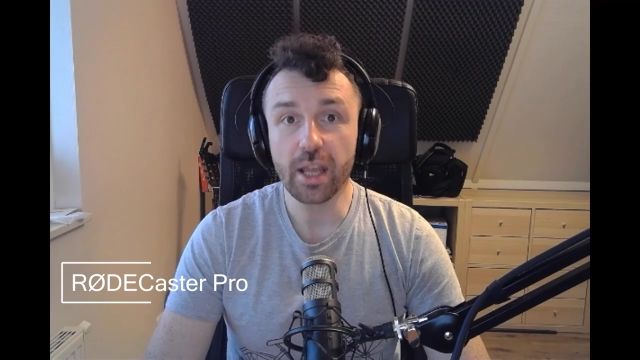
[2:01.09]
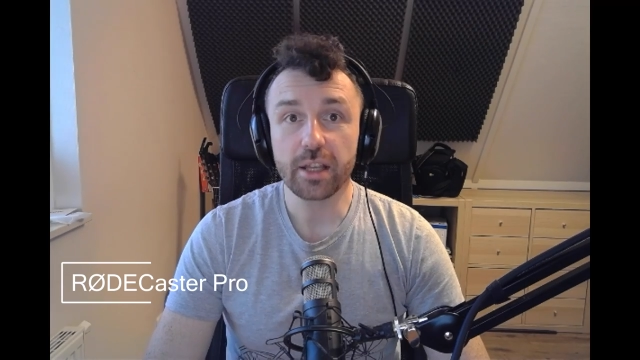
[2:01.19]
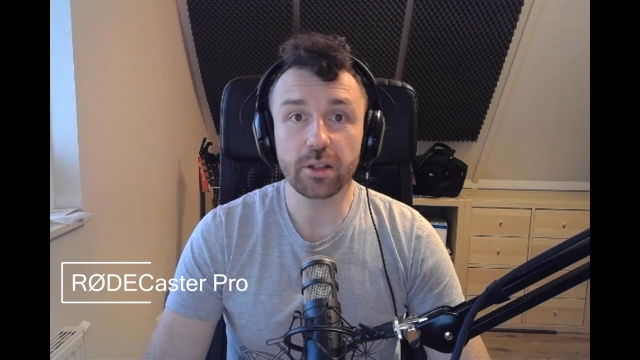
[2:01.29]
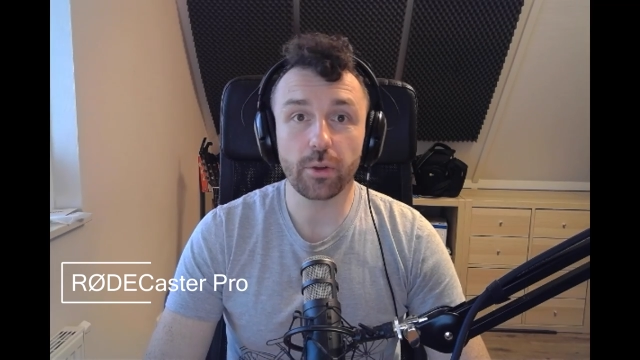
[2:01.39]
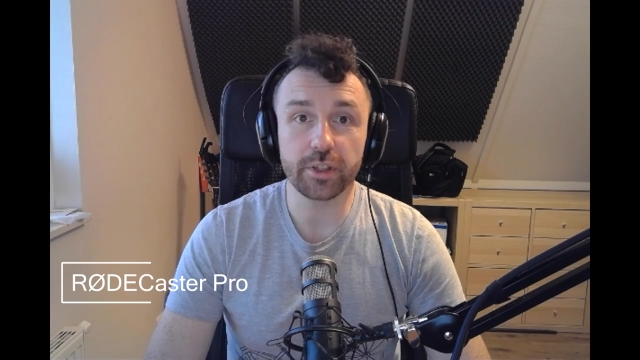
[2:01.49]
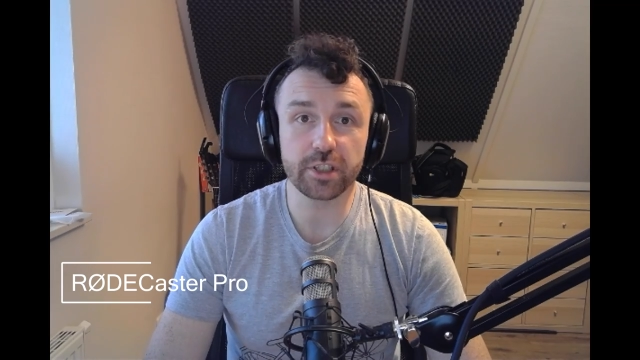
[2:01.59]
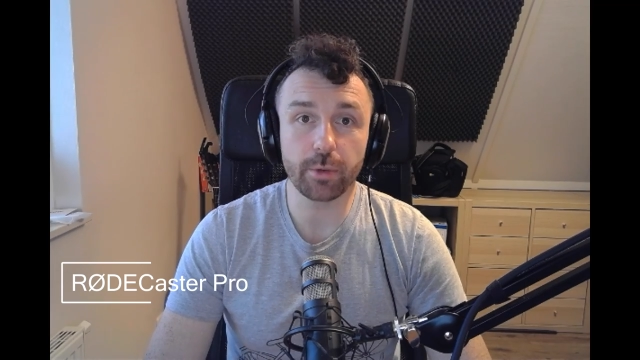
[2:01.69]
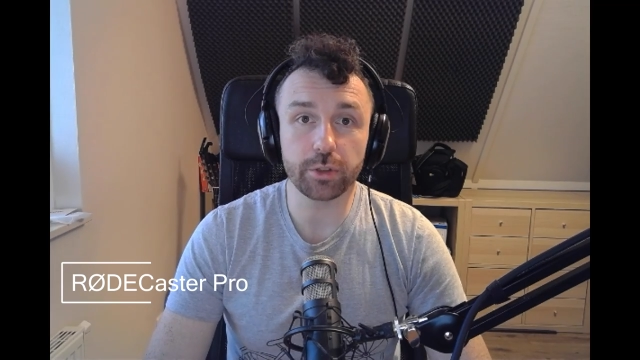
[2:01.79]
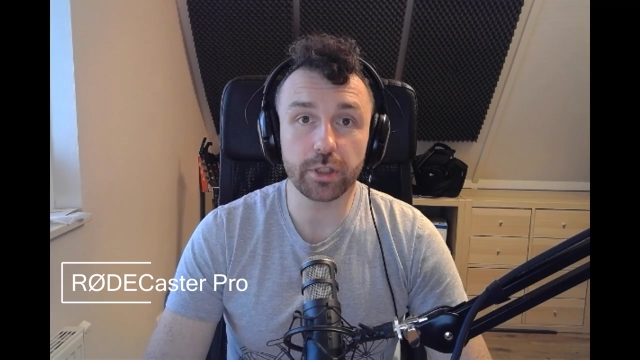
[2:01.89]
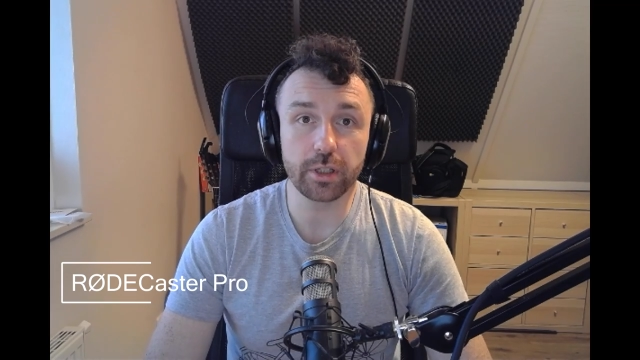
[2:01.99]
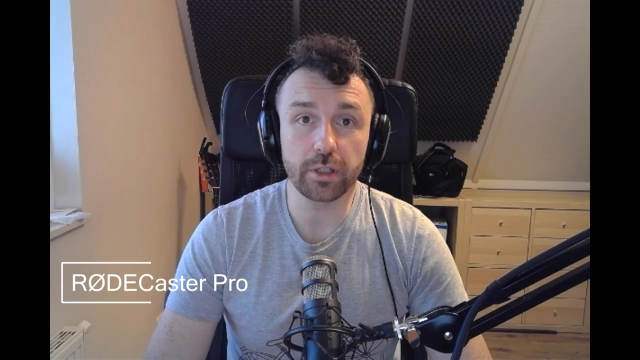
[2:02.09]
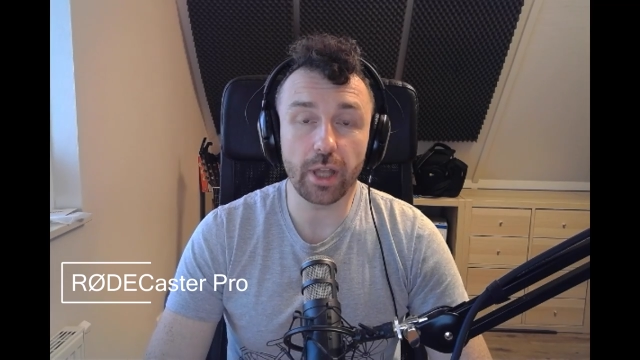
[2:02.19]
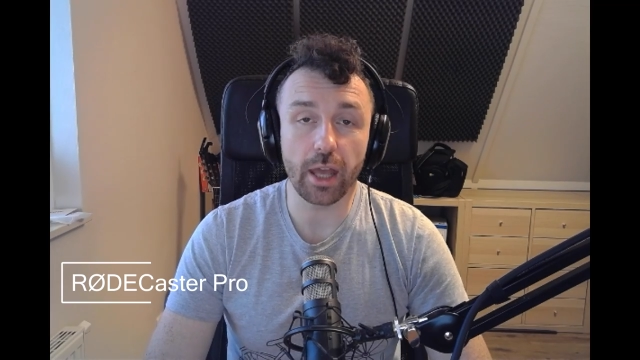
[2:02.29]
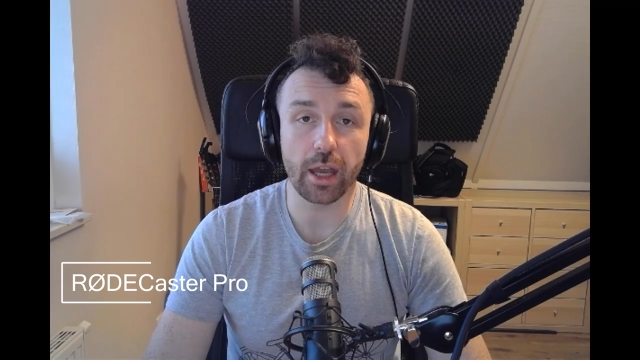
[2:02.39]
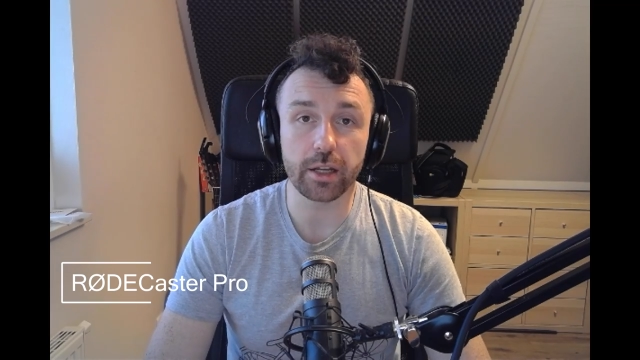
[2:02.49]
So this is about it
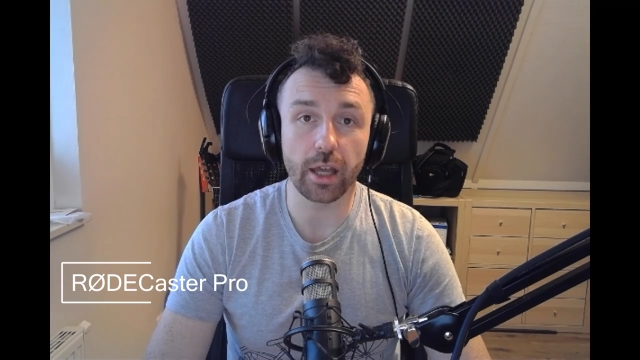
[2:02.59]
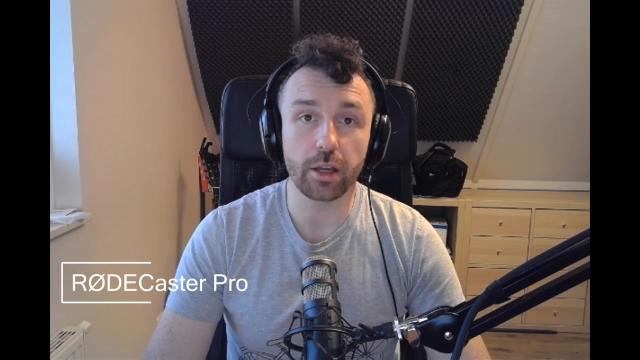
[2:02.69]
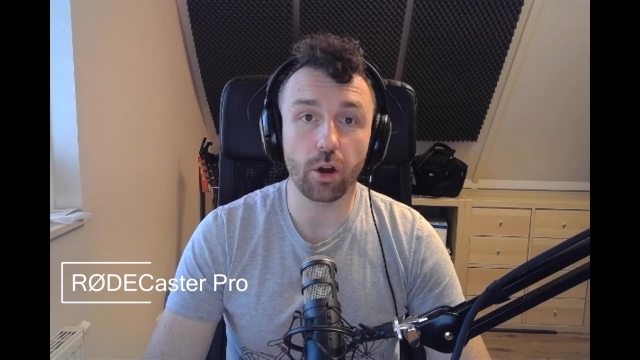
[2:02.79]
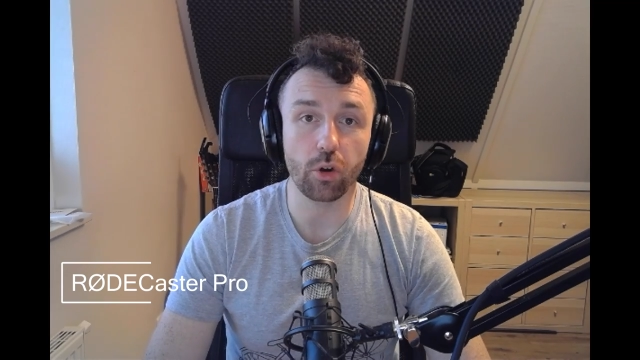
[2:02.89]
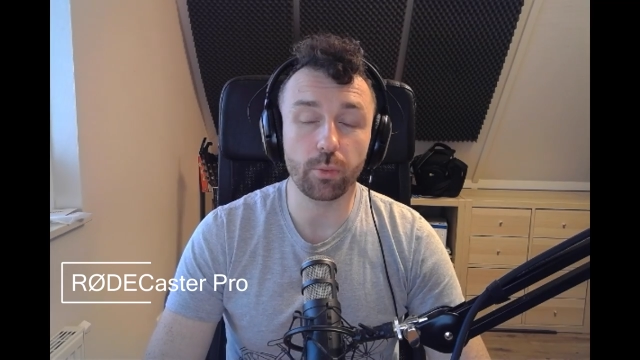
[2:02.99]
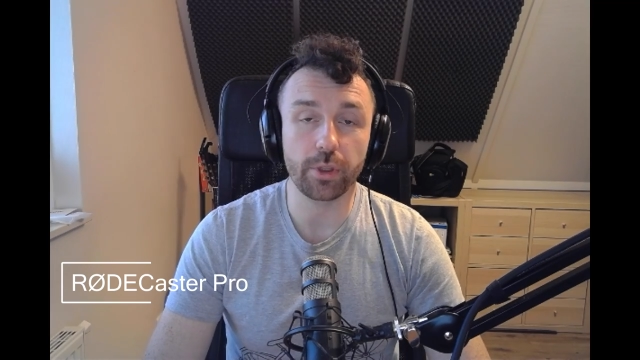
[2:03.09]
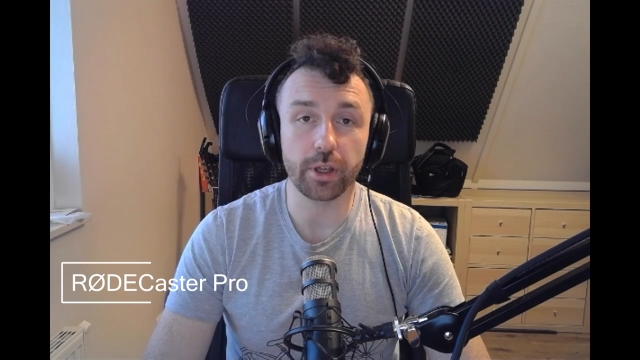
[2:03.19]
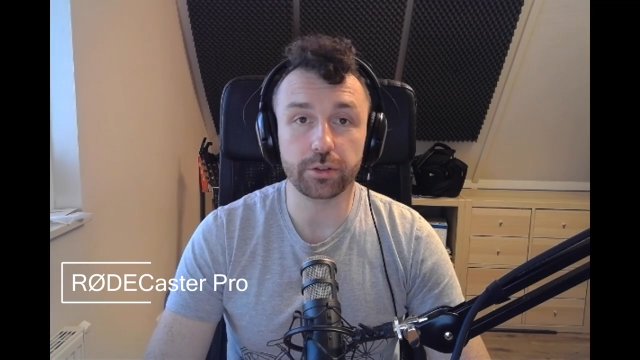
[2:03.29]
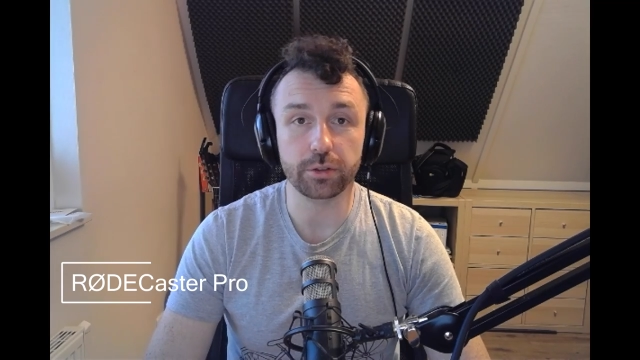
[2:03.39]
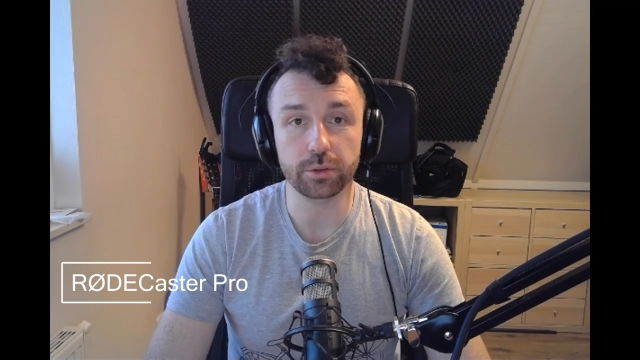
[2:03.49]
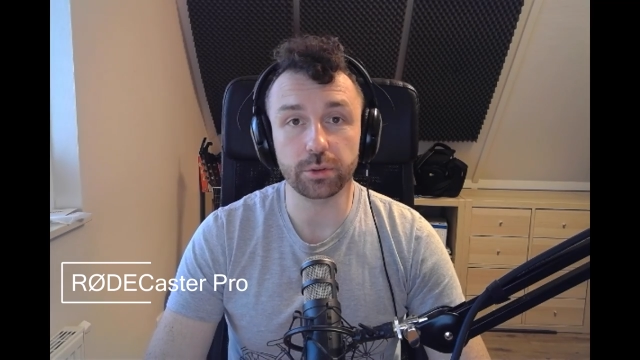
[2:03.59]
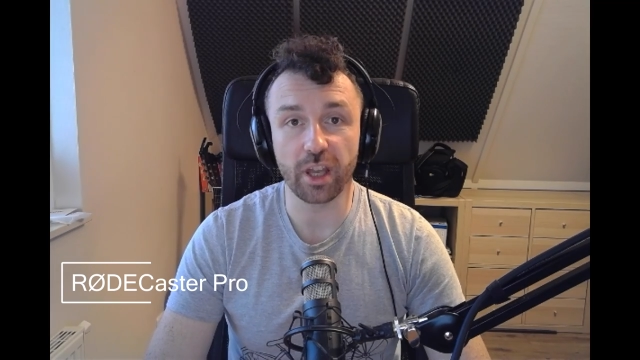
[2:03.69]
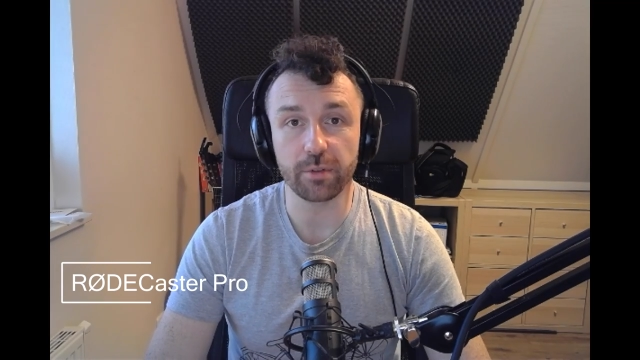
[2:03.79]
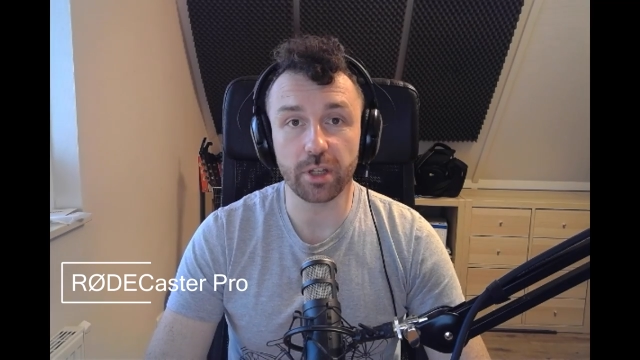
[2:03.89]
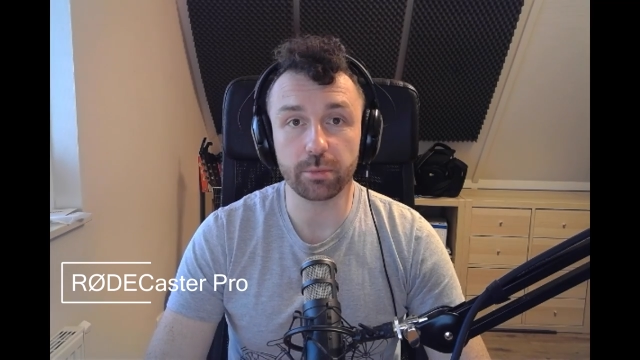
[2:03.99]
and I hope that you
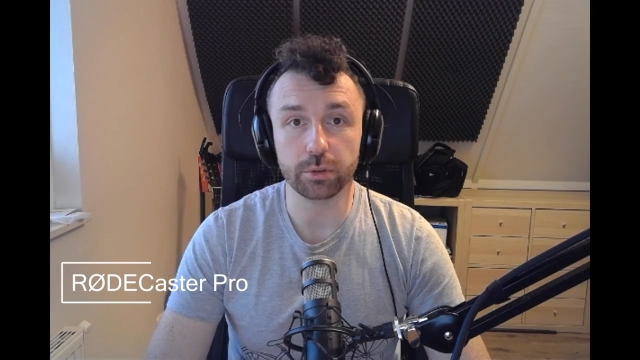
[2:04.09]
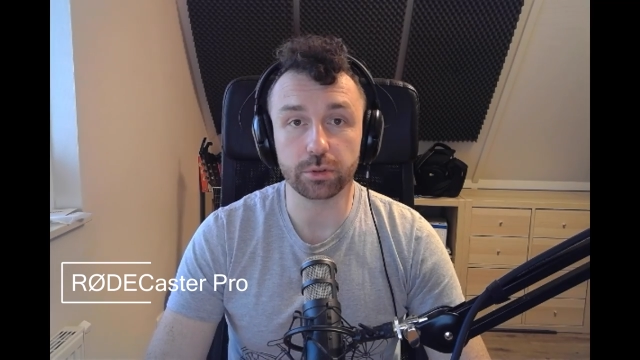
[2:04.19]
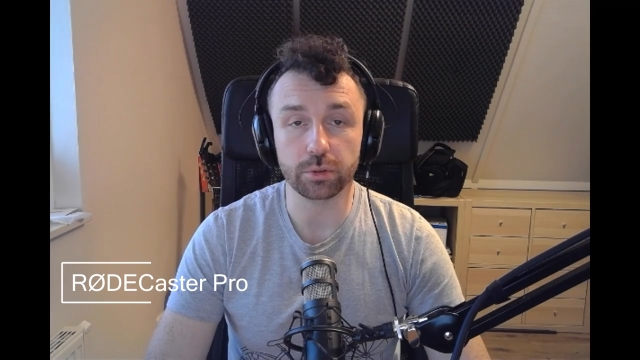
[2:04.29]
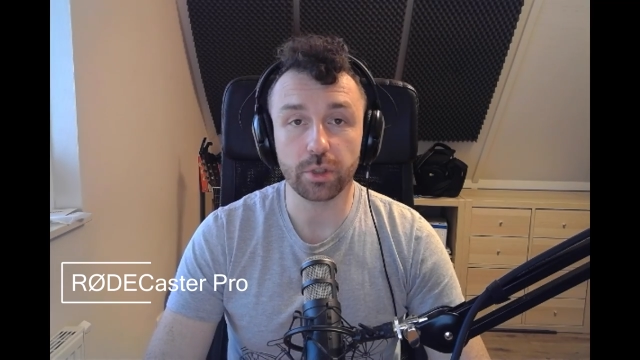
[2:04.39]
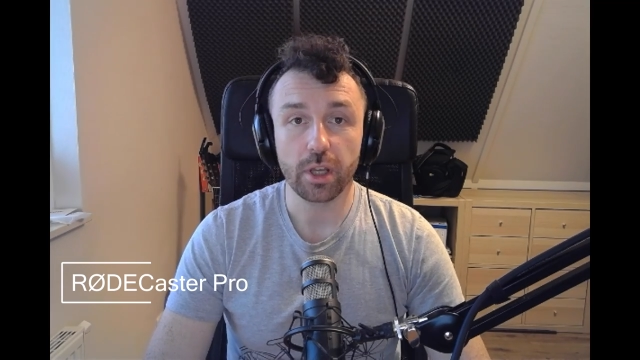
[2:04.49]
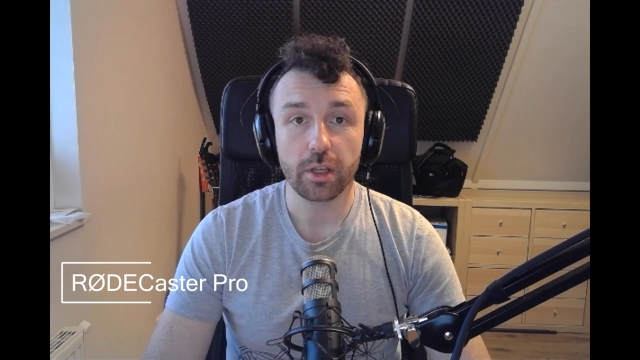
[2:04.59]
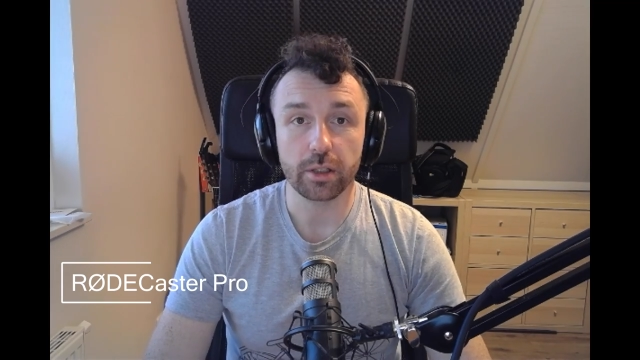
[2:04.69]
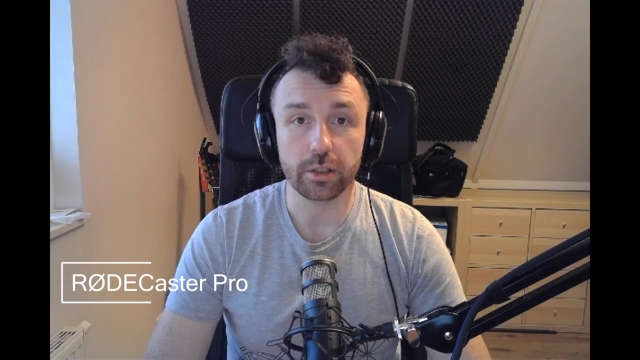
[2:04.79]
have been able to uh,